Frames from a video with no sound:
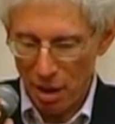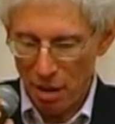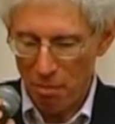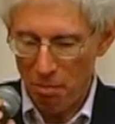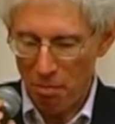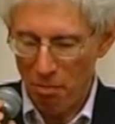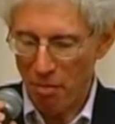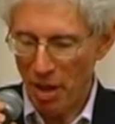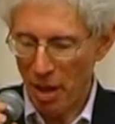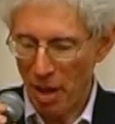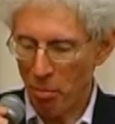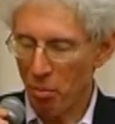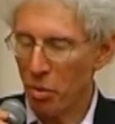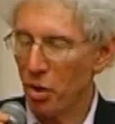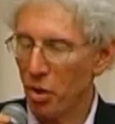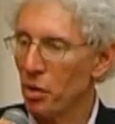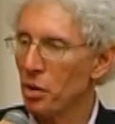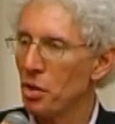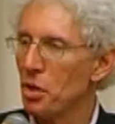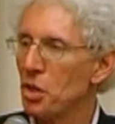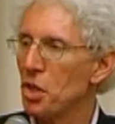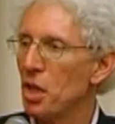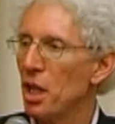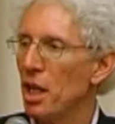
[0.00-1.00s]

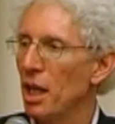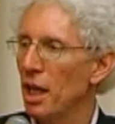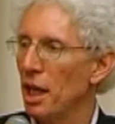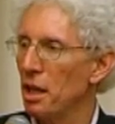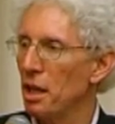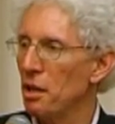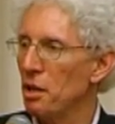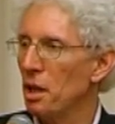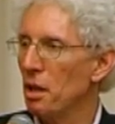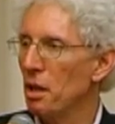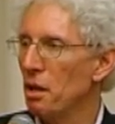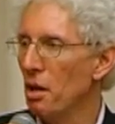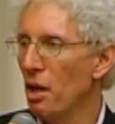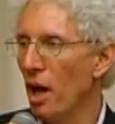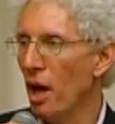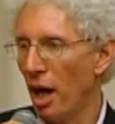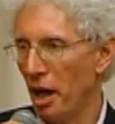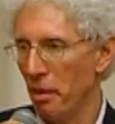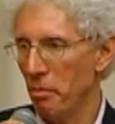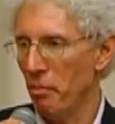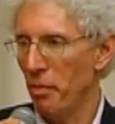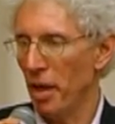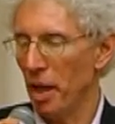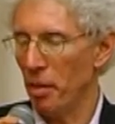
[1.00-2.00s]
members and
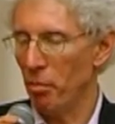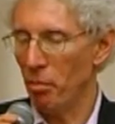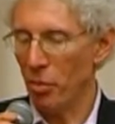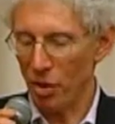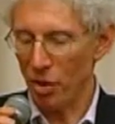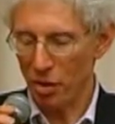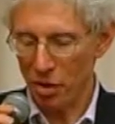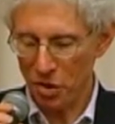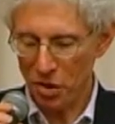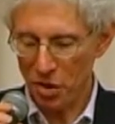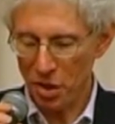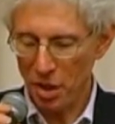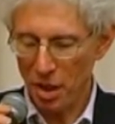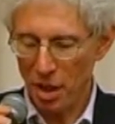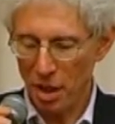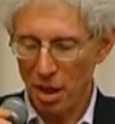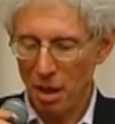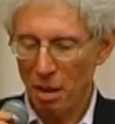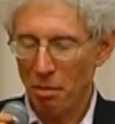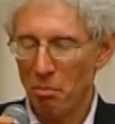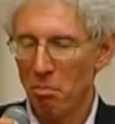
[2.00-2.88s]
non-members.